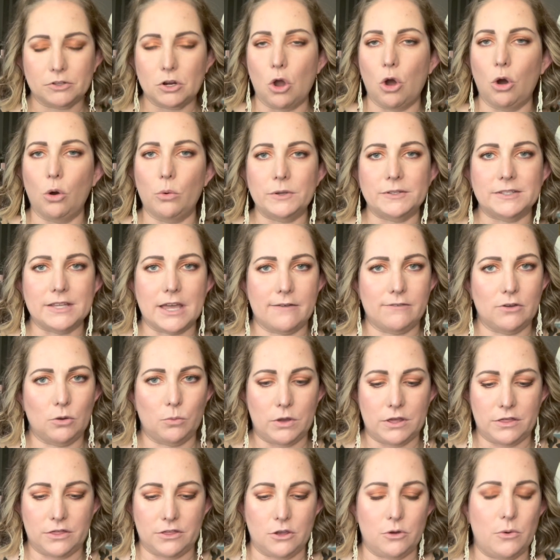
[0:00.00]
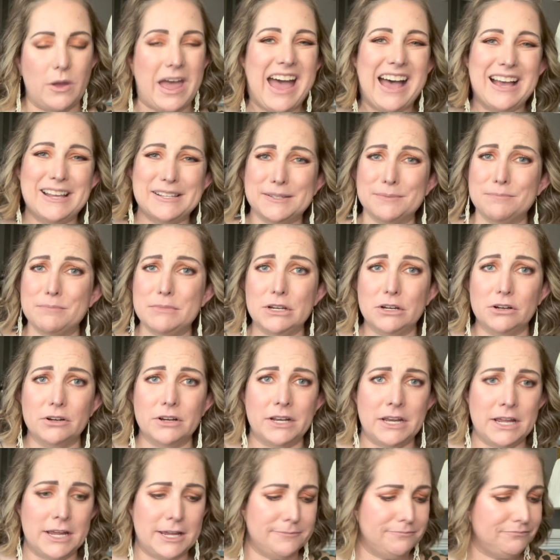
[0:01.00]
Always have it with you. Has a mirror
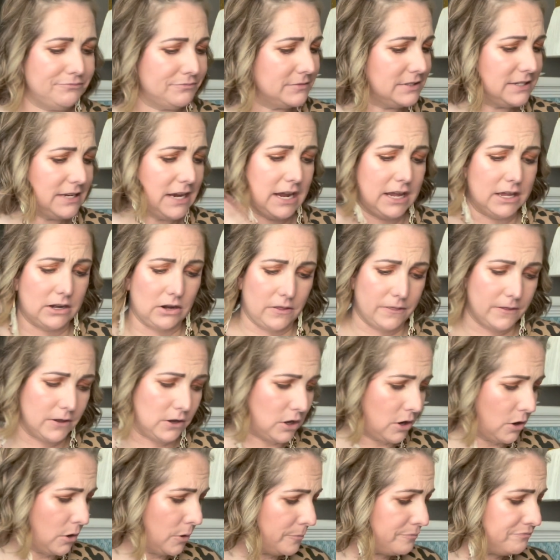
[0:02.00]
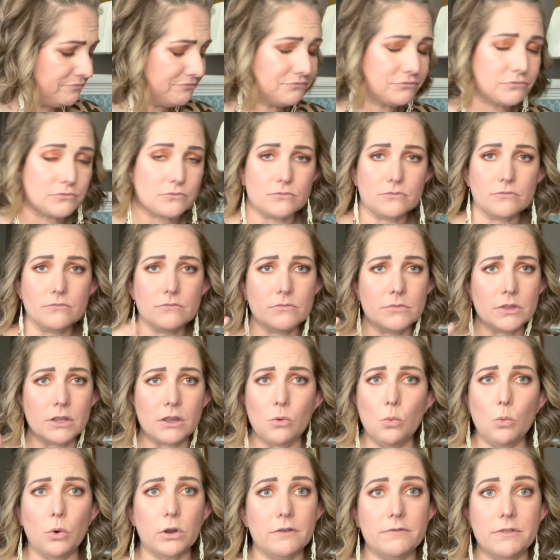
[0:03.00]
in it. Take it on the go.
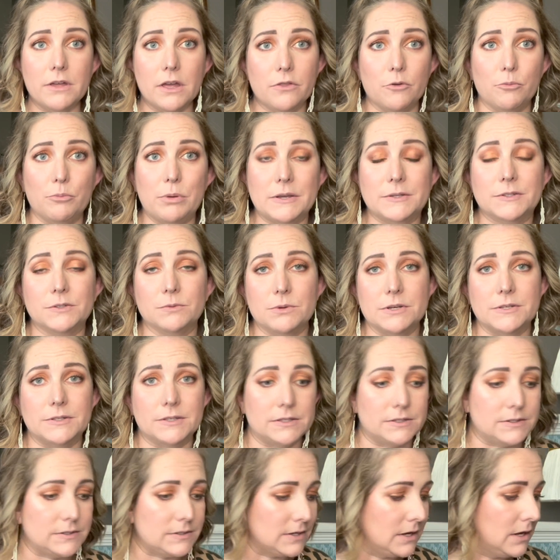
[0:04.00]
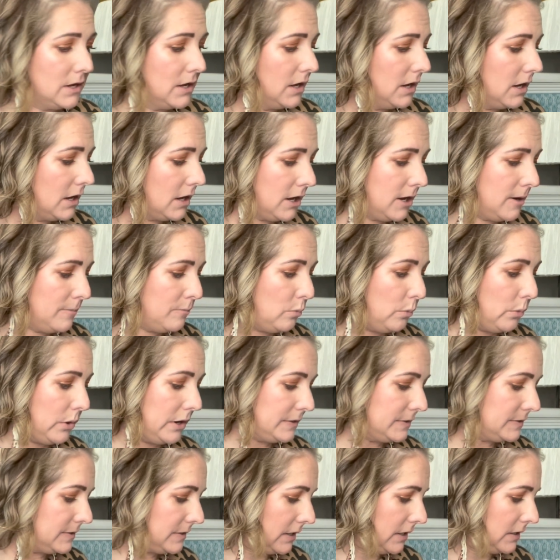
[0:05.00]
One of the other best reasons why
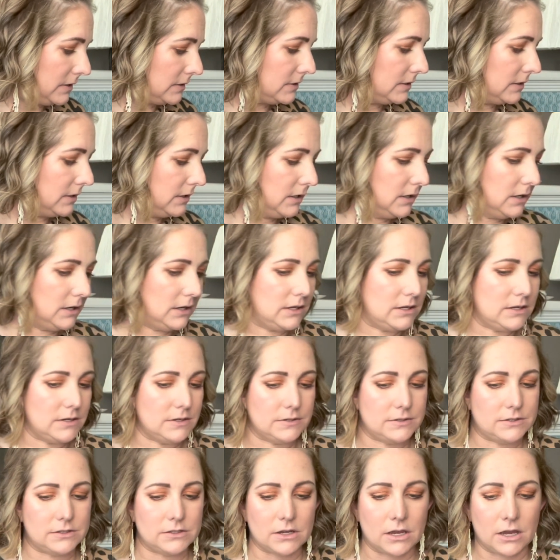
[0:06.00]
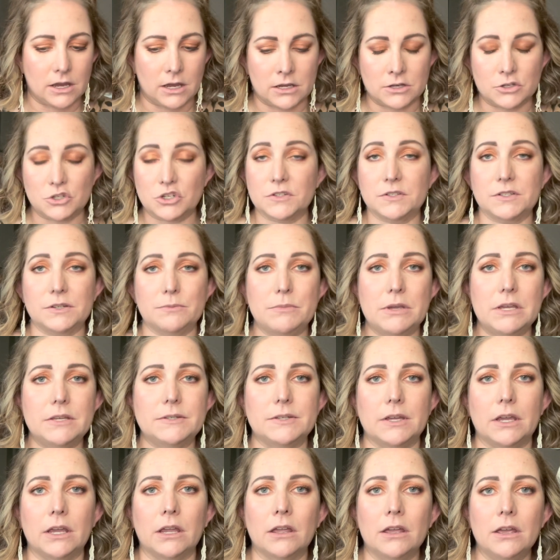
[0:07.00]
SEINT is just
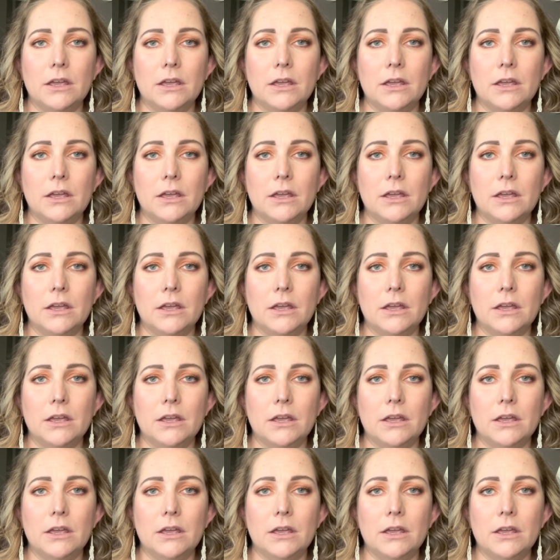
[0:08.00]
amazing.